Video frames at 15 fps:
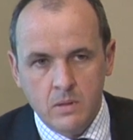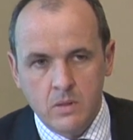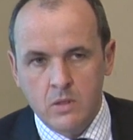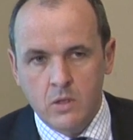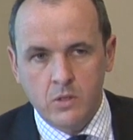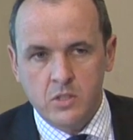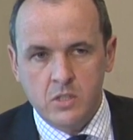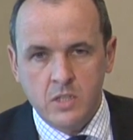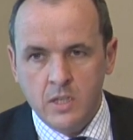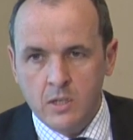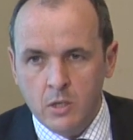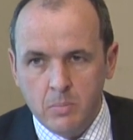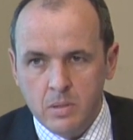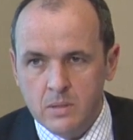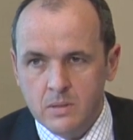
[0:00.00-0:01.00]
not
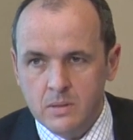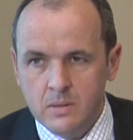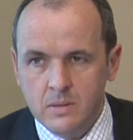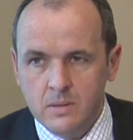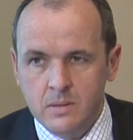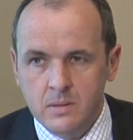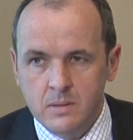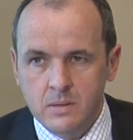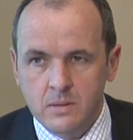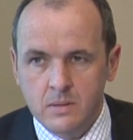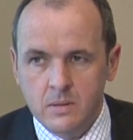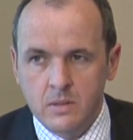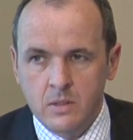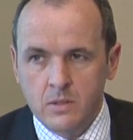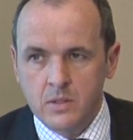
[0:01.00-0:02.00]
CEOP,
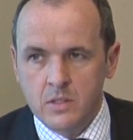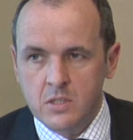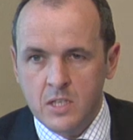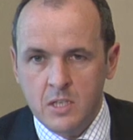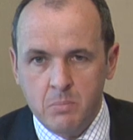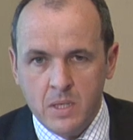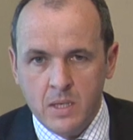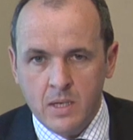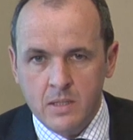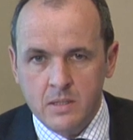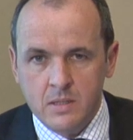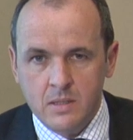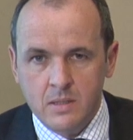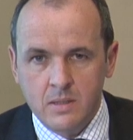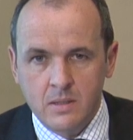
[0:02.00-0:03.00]
not the
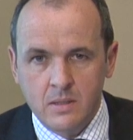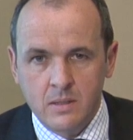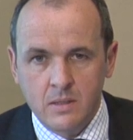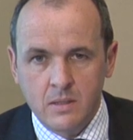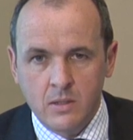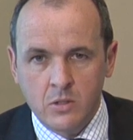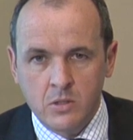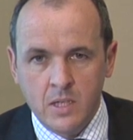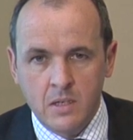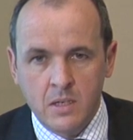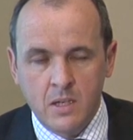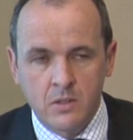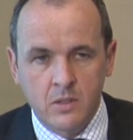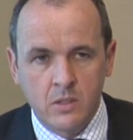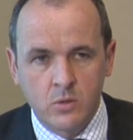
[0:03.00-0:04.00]
CPS, not
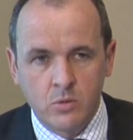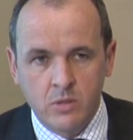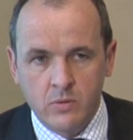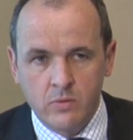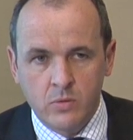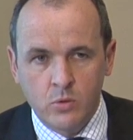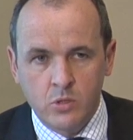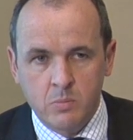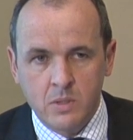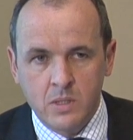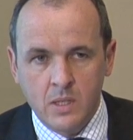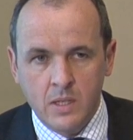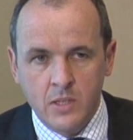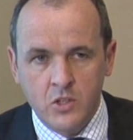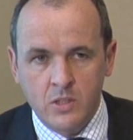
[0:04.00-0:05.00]
any other law enforcement
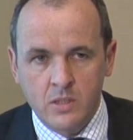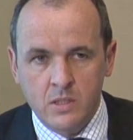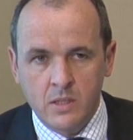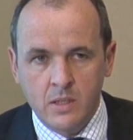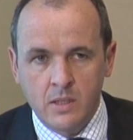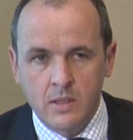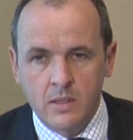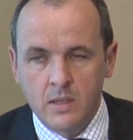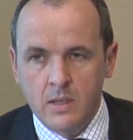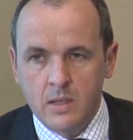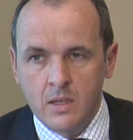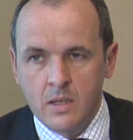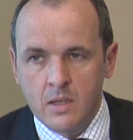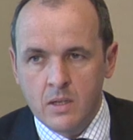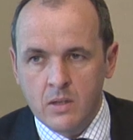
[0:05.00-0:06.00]
agency,
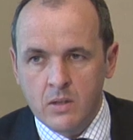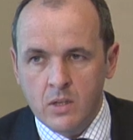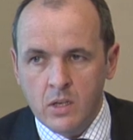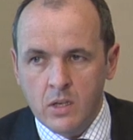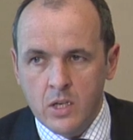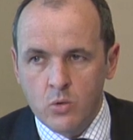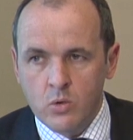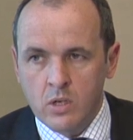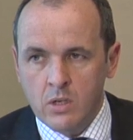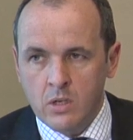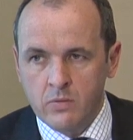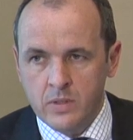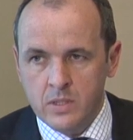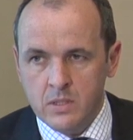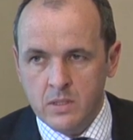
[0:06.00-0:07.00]
the local
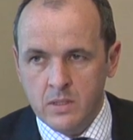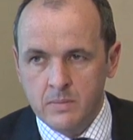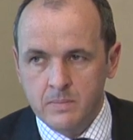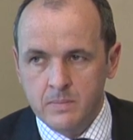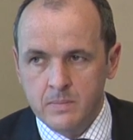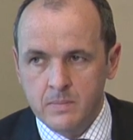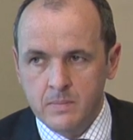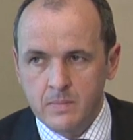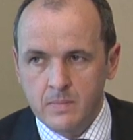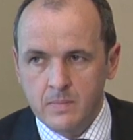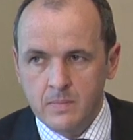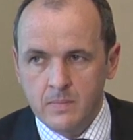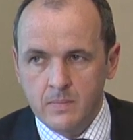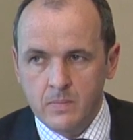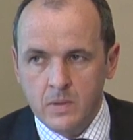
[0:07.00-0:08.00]
officer
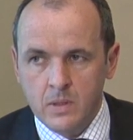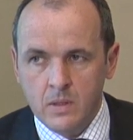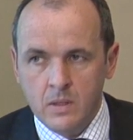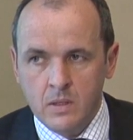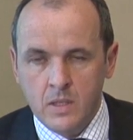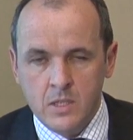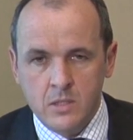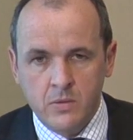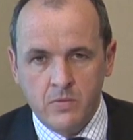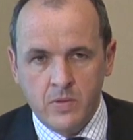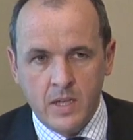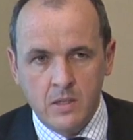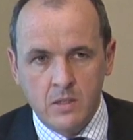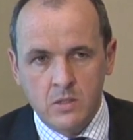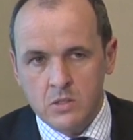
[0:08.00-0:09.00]
and these
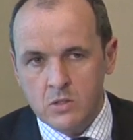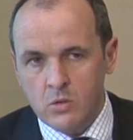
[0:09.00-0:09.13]
offenders